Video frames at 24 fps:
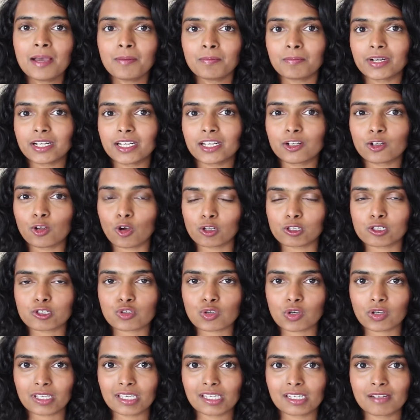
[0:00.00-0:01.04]
but it
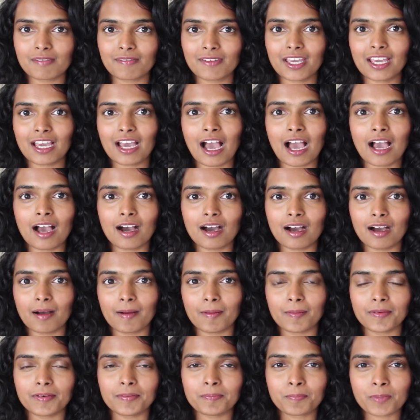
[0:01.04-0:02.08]
also in a way
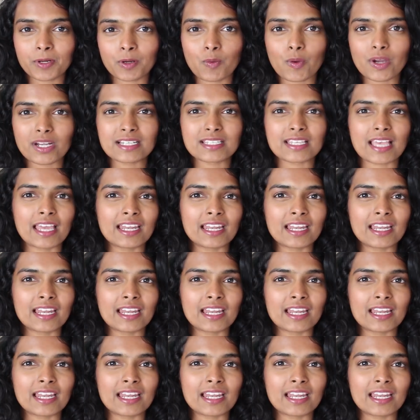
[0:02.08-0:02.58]
prevents